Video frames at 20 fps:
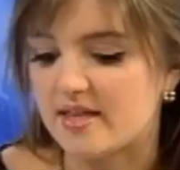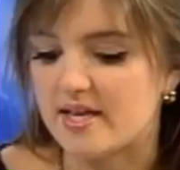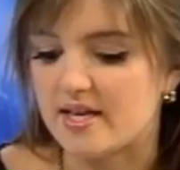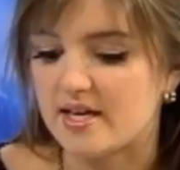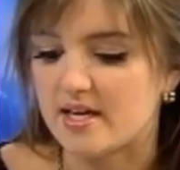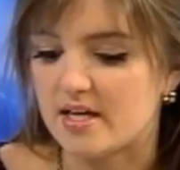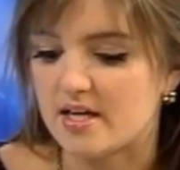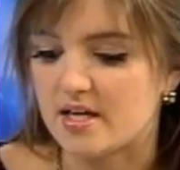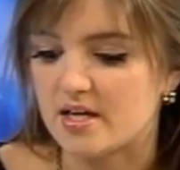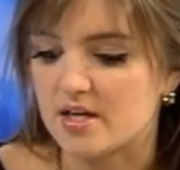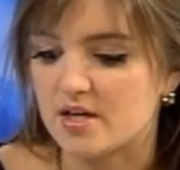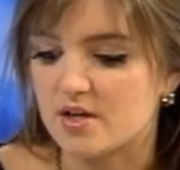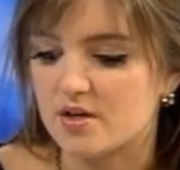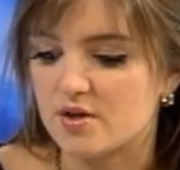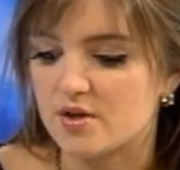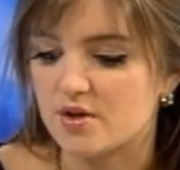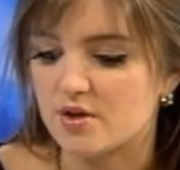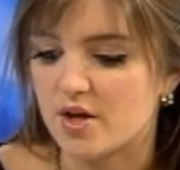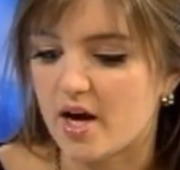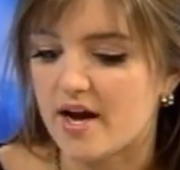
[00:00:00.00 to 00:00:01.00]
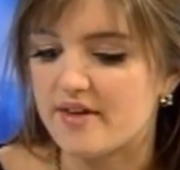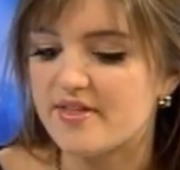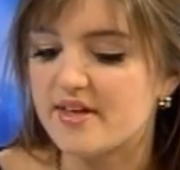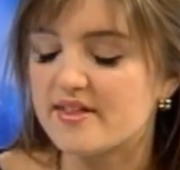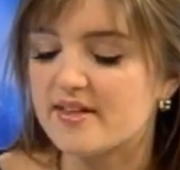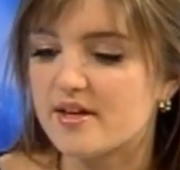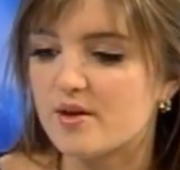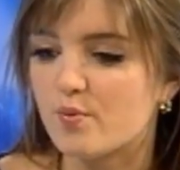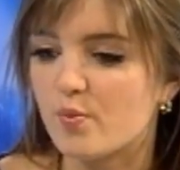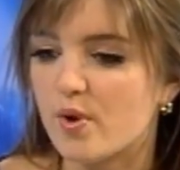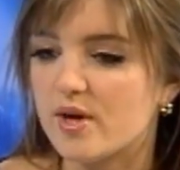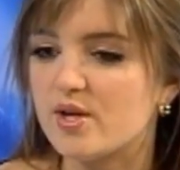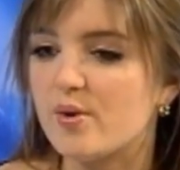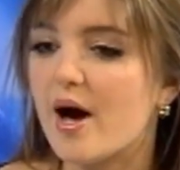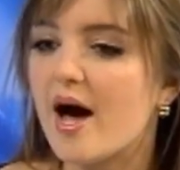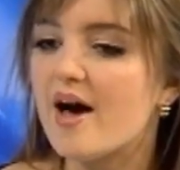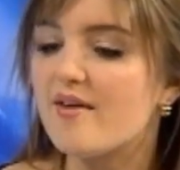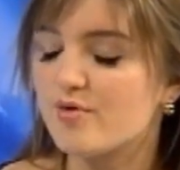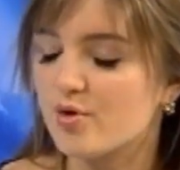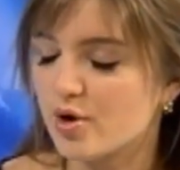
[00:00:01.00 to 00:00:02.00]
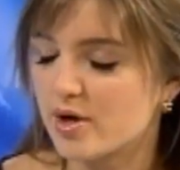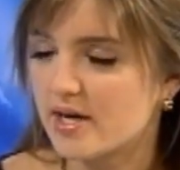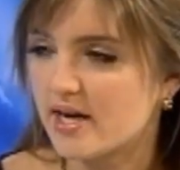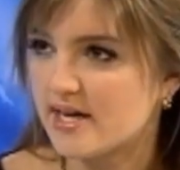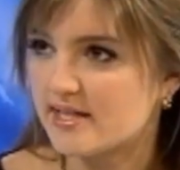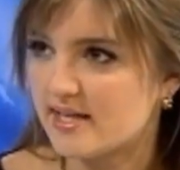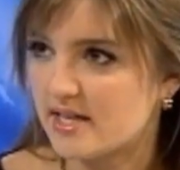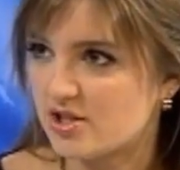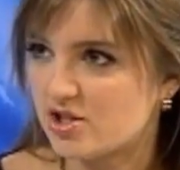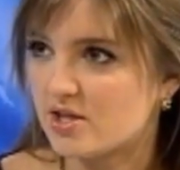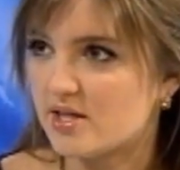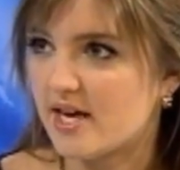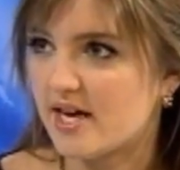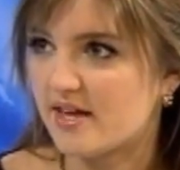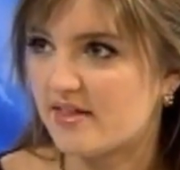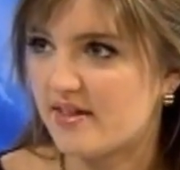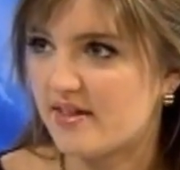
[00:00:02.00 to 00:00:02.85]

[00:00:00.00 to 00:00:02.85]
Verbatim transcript: the I think that when you have an organization like